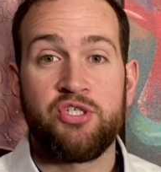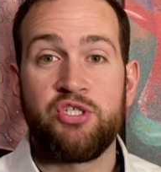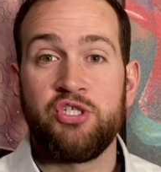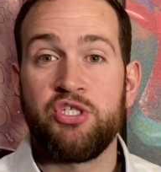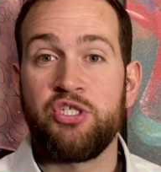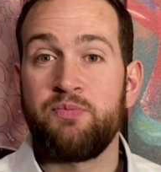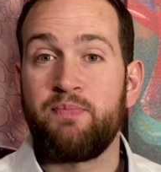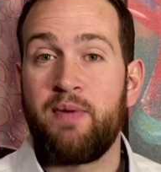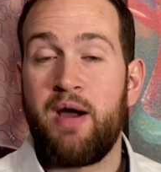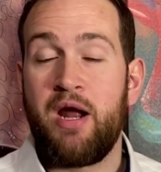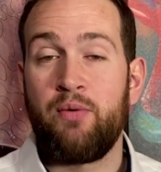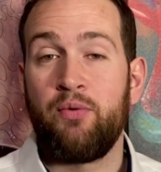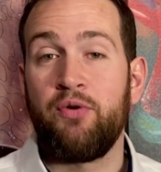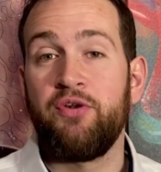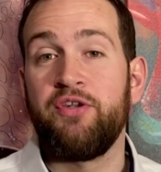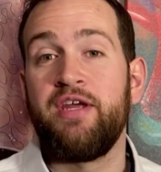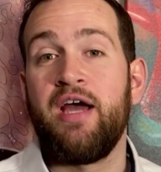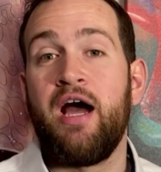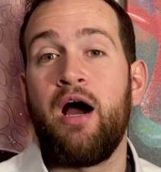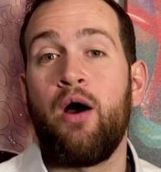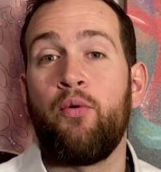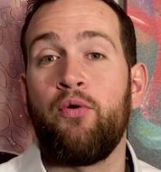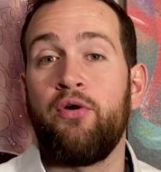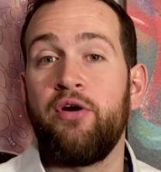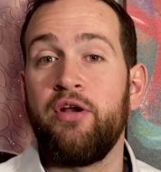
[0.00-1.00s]
to spiral
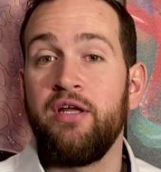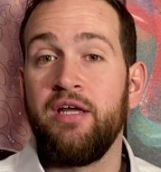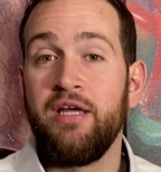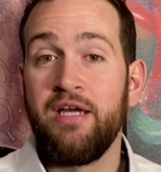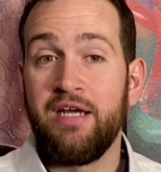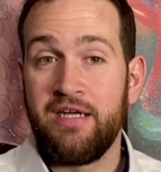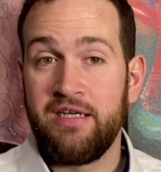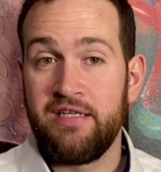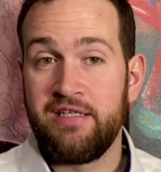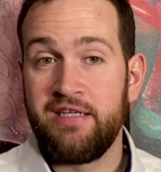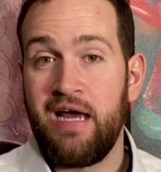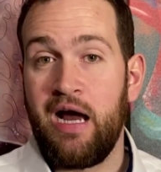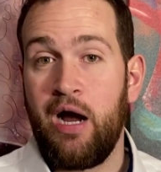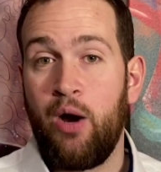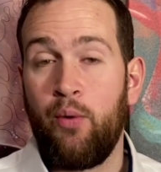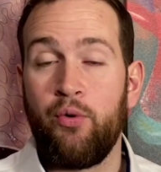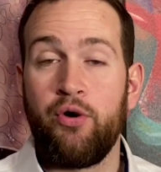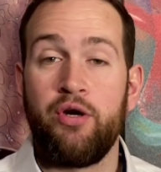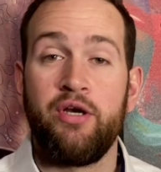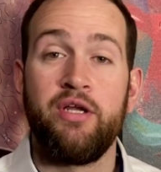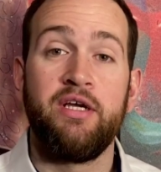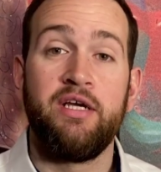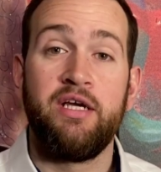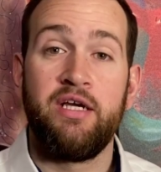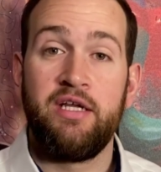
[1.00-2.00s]
downward and
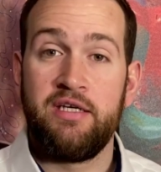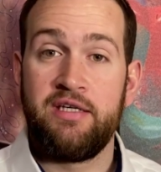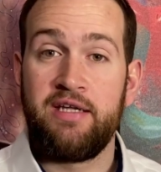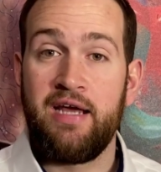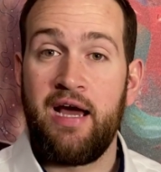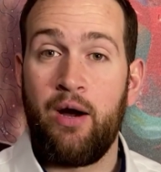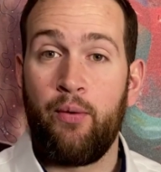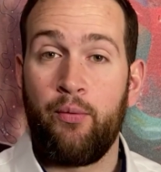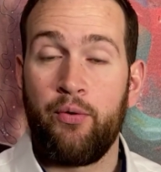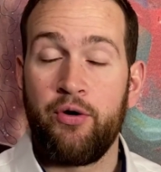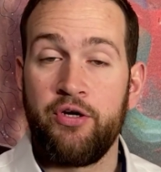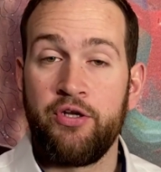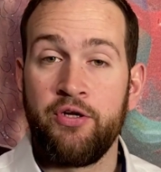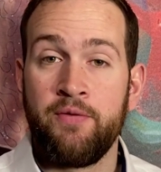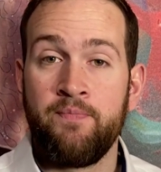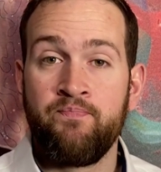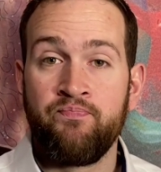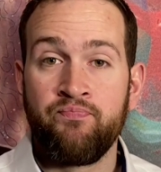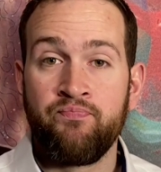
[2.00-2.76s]
downward and downward.